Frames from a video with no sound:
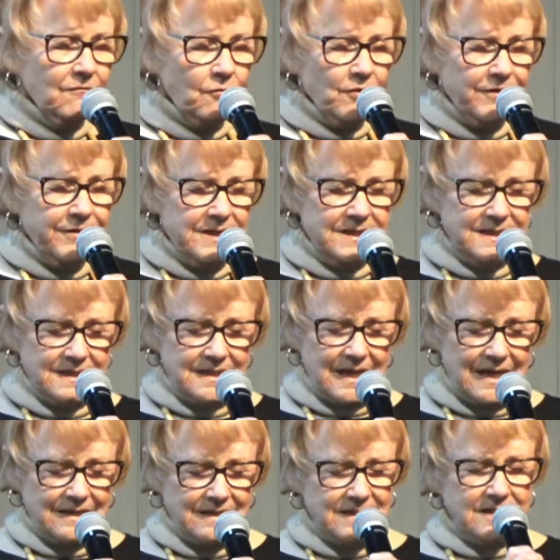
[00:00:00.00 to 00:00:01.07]
for this
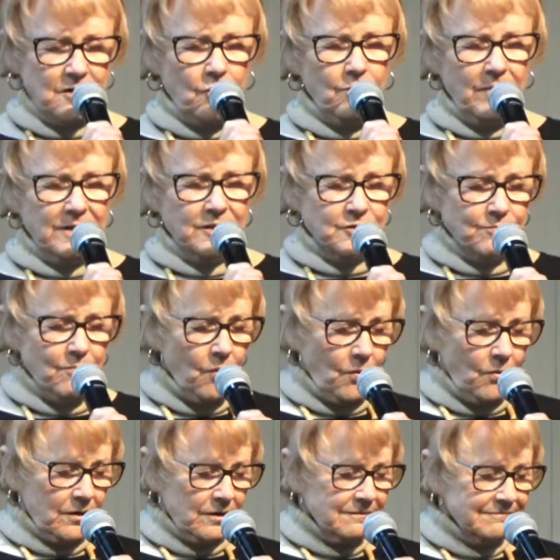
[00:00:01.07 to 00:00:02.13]
and so much
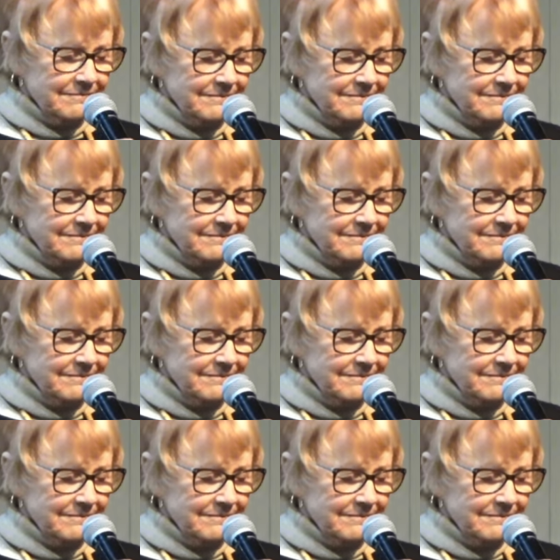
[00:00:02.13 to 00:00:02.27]
more.